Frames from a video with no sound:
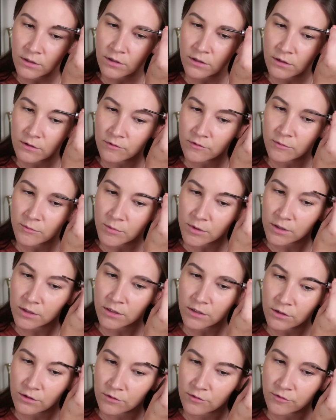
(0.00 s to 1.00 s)
give them a
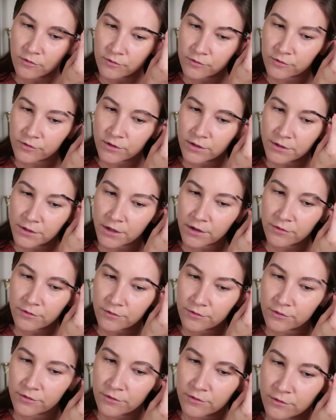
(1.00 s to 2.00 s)
little fluff.
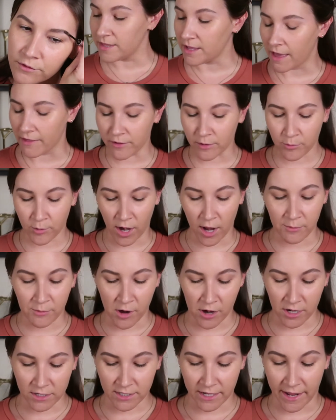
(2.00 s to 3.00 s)
The other brow
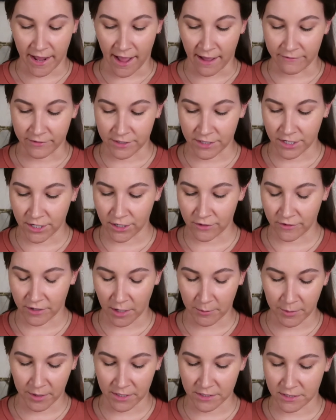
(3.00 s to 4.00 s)
product I have in here that
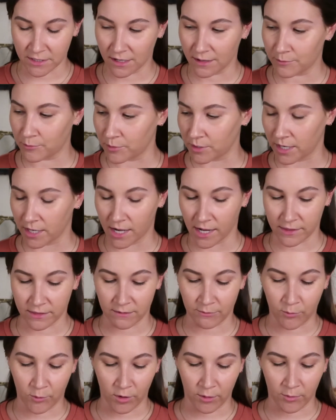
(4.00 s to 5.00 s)
I picked up when I got
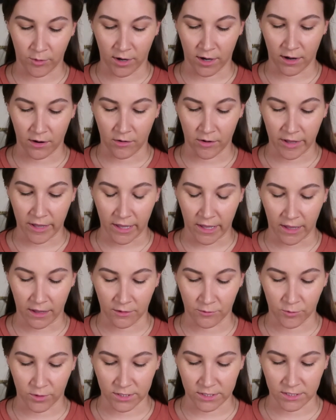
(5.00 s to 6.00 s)
the boy brow
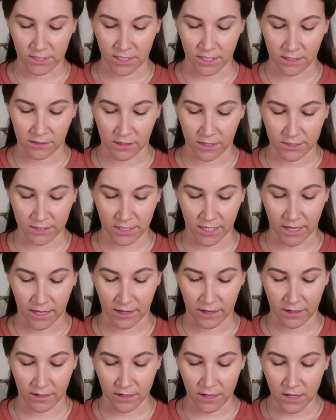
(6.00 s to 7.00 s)
again was the
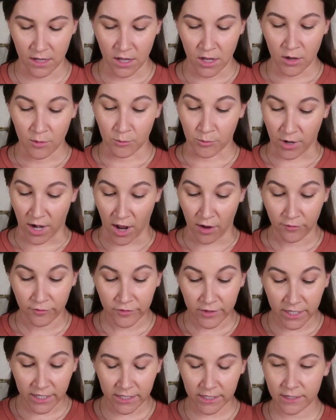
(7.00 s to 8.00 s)
Glossier Brow
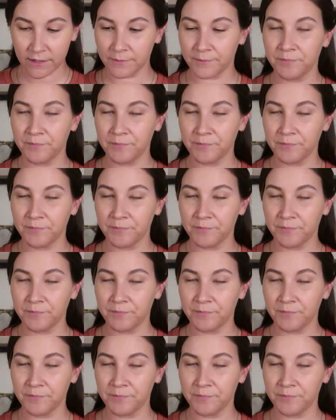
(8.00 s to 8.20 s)
Flick